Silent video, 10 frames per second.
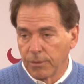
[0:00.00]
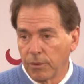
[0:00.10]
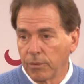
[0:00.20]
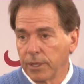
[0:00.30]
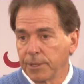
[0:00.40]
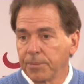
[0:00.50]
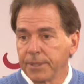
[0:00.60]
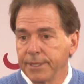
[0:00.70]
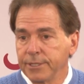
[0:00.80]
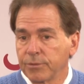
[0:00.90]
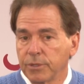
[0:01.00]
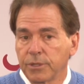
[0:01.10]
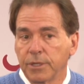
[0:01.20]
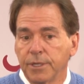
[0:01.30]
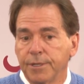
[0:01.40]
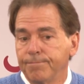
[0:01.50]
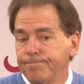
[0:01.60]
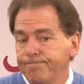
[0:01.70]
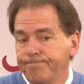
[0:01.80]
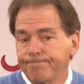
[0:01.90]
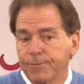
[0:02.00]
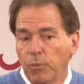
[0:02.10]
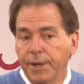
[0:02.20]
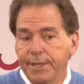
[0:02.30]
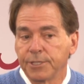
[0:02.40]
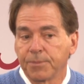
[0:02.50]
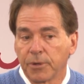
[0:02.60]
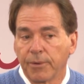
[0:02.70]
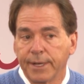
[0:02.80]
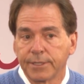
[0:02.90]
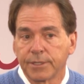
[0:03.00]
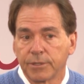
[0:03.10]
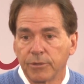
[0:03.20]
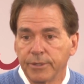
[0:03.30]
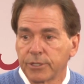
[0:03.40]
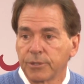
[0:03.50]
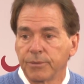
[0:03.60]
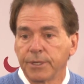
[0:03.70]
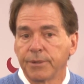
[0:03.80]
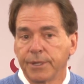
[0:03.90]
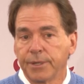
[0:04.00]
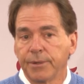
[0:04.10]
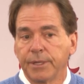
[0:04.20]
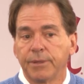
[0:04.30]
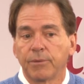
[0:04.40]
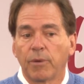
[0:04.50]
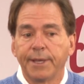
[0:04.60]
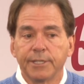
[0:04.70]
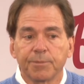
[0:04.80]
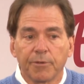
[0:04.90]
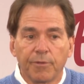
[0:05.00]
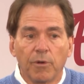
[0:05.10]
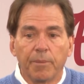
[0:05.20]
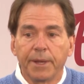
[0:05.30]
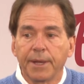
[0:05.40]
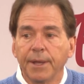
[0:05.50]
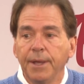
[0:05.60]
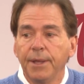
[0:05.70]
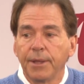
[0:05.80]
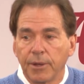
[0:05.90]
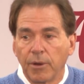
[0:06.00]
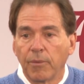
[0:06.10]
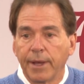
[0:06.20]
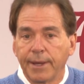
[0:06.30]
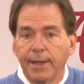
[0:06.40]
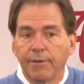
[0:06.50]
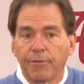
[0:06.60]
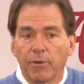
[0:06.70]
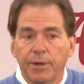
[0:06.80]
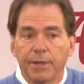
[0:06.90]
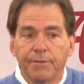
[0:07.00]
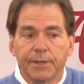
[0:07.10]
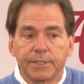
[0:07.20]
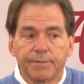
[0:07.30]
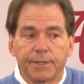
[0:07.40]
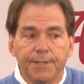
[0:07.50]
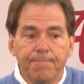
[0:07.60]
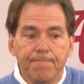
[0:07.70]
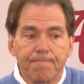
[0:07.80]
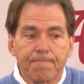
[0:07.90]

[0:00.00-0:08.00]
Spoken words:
we're really pleased with the way he's progressed through his career here and the way he's performing, you know, right now for our defensive team.